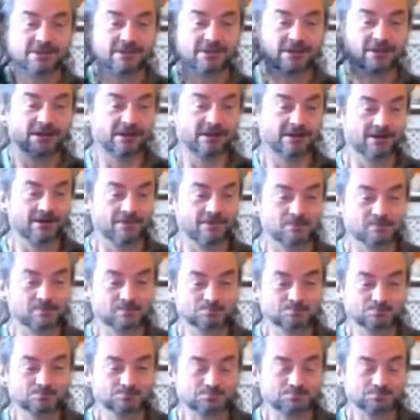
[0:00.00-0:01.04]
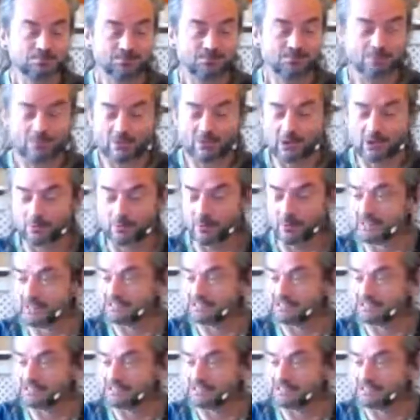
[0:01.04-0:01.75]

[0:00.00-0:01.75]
Um, am I